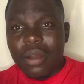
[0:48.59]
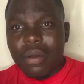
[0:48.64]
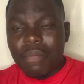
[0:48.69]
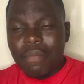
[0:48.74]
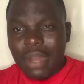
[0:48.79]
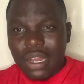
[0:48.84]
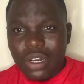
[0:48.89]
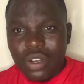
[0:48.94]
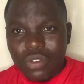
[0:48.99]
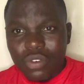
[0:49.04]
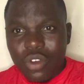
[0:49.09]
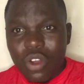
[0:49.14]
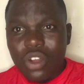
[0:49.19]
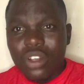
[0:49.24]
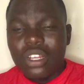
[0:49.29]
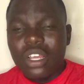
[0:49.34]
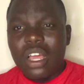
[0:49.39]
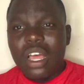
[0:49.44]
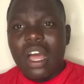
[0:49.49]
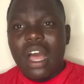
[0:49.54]
man of God,
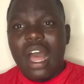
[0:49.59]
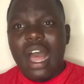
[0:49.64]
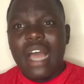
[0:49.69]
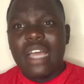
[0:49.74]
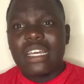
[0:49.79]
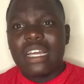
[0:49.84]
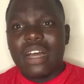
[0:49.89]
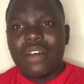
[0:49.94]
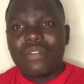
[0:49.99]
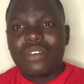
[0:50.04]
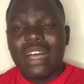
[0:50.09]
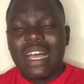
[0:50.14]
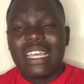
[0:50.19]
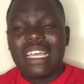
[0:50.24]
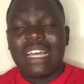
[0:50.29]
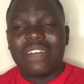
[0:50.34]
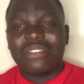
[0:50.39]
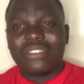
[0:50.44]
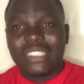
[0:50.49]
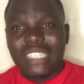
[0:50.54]
I
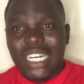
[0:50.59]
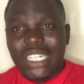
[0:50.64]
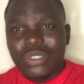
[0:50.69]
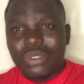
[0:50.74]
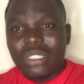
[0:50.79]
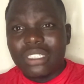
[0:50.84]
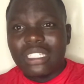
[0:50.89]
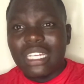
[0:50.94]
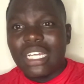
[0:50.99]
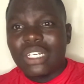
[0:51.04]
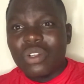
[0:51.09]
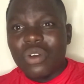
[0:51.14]
have graduated